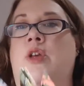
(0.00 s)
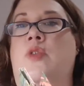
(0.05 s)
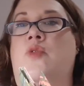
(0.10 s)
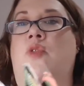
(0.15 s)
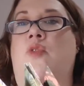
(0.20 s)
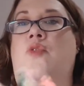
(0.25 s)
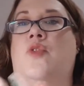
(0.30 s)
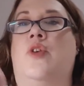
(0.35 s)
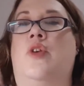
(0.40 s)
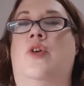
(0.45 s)

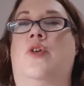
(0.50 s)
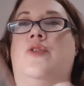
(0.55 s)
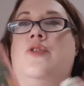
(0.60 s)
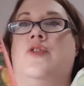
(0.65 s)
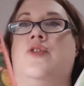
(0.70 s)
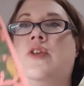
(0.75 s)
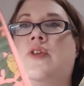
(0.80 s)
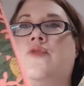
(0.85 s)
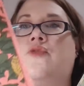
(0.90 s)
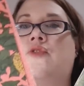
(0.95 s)
useful for lots
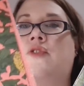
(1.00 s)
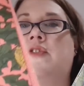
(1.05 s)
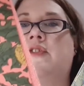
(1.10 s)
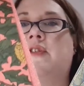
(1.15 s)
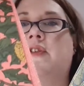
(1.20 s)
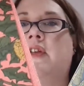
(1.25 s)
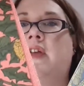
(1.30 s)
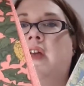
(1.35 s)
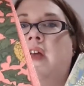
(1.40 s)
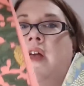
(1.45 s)
of
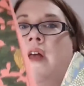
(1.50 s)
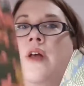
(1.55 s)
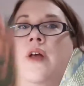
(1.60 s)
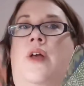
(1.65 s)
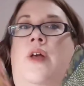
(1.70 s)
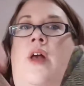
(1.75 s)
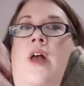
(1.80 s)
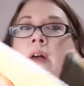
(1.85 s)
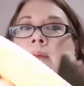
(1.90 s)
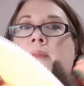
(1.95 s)
different
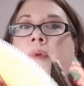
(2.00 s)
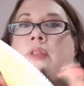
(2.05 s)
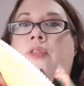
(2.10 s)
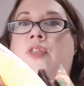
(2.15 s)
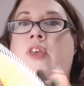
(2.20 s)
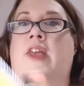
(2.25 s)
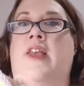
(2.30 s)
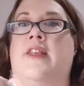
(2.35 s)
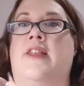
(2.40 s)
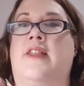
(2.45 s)

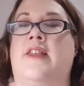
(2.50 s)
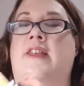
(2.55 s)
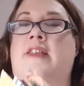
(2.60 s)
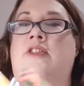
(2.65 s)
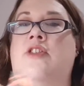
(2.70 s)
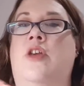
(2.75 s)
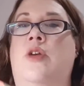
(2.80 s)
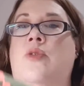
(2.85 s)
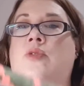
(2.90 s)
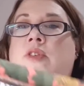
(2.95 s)
things. And this
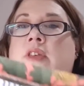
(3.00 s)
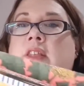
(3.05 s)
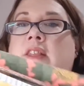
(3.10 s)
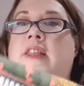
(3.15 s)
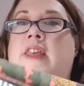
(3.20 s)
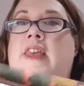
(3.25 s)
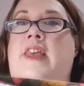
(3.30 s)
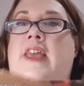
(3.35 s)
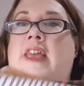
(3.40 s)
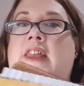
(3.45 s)
is using
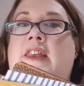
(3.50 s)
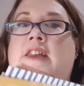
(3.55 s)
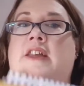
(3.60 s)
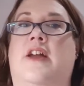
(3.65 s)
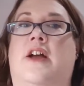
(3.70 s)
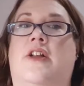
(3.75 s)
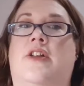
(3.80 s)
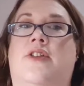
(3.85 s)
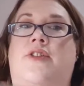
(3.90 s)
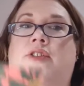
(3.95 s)
the in
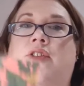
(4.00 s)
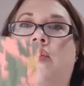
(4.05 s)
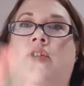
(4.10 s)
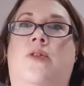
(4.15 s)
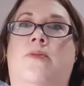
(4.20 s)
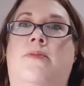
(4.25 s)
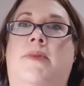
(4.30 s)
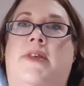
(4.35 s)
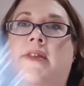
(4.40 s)
colours. So you've got